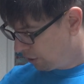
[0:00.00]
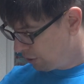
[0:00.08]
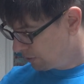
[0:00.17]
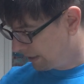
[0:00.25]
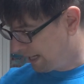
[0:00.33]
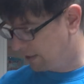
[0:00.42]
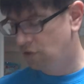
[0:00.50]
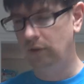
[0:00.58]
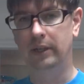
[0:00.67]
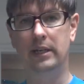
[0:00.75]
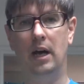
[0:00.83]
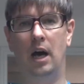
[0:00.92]
you can
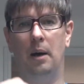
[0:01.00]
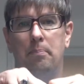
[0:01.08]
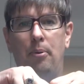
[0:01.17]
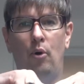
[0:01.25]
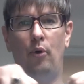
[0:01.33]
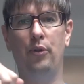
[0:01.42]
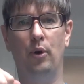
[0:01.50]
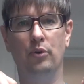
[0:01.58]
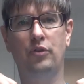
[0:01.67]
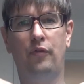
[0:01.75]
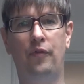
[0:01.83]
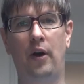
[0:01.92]
actually pull
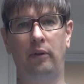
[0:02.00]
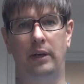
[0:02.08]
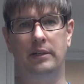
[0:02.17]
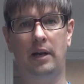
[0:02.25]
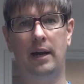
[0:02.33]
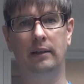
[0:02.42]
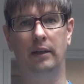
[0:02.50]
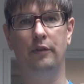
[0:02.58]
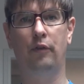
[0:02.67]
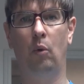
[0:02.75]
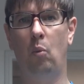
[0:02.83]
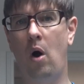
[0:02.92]
those fairly tightly.
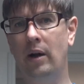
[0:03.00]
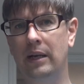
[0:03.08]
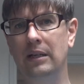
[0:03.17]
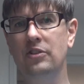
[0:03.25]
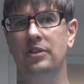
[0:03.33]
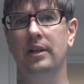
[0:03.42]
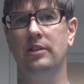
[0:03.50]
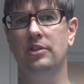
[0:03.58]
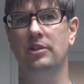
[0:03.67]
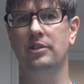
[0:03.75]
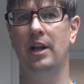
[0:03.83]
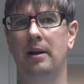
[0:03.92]
For walking sticks,
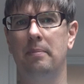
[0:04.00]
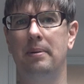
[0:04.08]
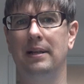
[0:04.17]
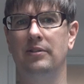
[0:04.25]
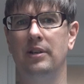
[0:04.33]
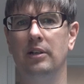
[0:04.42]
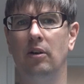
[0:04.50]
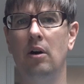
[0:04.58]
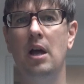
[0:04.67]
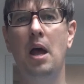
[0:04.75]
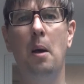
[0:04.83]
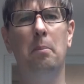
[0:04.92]
it's a big deal.
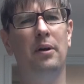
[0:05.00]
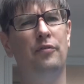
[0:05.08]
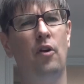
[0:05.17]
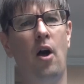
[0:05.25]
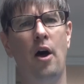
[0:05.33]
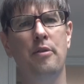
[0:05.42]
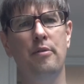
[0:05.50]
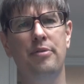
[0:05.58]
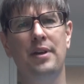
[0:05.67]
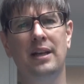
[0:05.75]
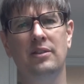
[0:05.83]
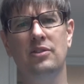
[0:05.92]
But for other
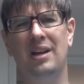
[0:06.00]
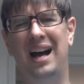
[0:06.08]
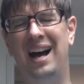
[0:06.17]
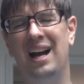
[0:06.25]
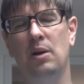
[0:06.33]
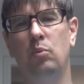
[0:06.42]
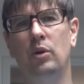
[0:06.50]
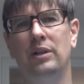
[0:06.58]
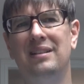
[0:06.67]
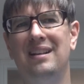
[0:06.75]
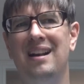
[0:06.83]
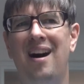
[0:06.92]
things, I
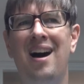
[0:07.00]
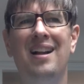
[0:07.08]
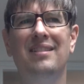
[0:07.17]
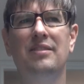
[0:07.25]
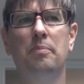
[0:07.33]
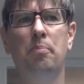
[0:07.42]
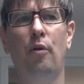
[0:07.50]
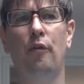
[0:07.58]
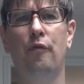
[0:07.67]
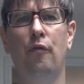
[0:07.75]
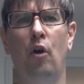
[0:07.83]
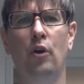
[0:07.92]
would not
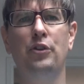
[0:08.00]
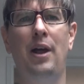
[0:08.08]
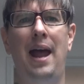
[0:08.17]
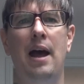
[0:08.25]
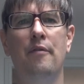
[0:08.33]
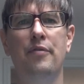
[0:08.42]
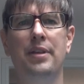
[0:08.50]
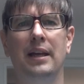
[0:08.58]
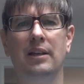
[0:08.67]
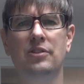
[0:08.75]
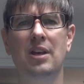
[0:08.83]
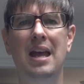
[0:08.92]
prefer to have
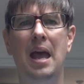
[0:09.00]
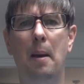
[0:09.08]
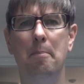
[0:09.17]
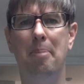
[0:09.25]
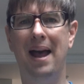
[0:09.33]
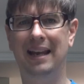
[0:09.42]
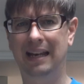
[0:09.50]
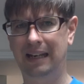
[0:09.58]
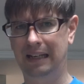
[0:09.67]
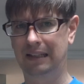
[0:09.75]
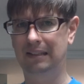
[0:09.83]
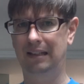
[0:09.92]
things
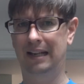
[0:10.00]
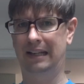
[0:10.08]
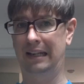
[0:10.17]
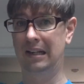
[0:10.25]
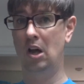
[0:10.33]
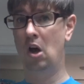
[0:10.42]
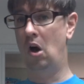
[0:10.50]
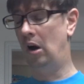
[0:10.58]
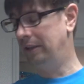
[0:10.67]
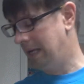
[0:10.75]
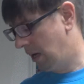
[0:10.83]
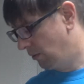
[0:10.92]
banging and clanging
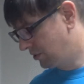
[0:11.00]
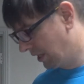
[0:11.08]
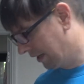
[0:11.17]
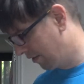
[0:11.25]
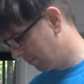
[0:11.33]
on the outside of